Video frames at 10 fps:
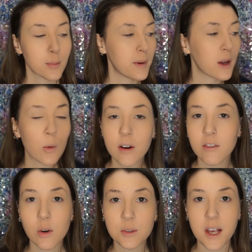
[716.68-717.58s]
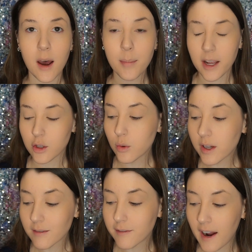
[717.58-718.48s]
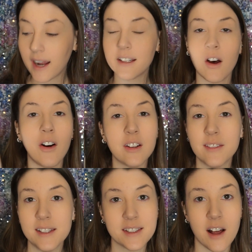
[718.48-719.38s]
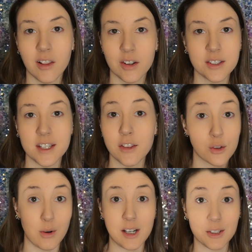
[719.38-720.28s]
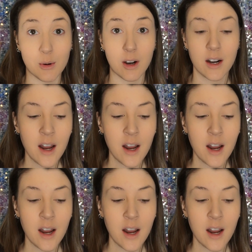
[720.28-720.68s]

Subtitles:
Pick one of those up and you can find all of these colors in the drugstore.